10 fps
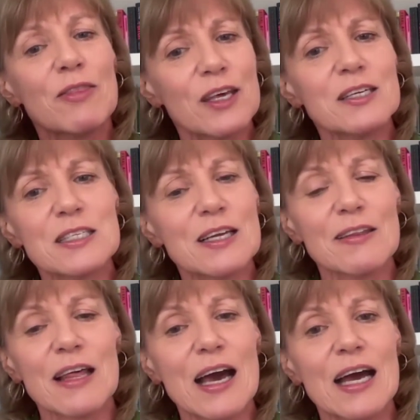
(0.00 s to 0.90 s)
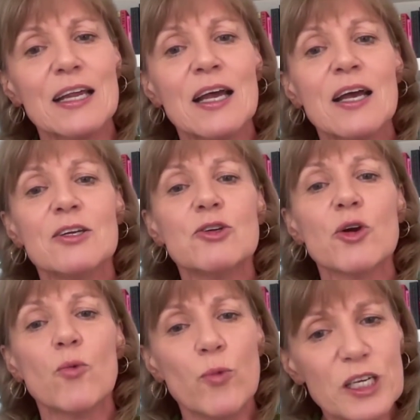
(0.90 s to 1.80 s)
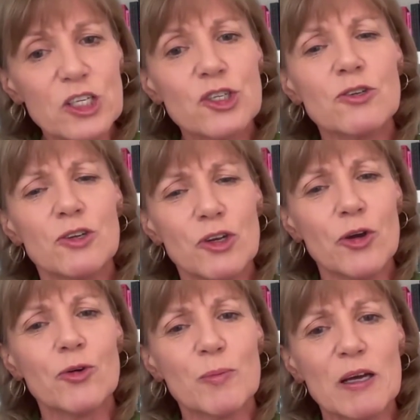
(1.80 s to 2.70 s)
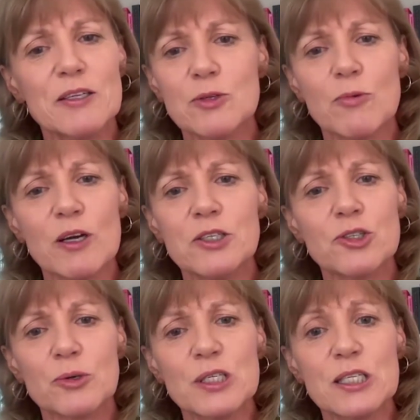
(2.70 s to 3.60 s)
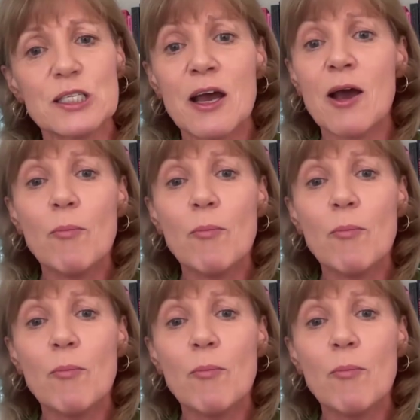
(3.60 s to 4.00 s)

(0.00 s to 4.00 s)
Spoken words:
Things like that. We should know about these wider choices,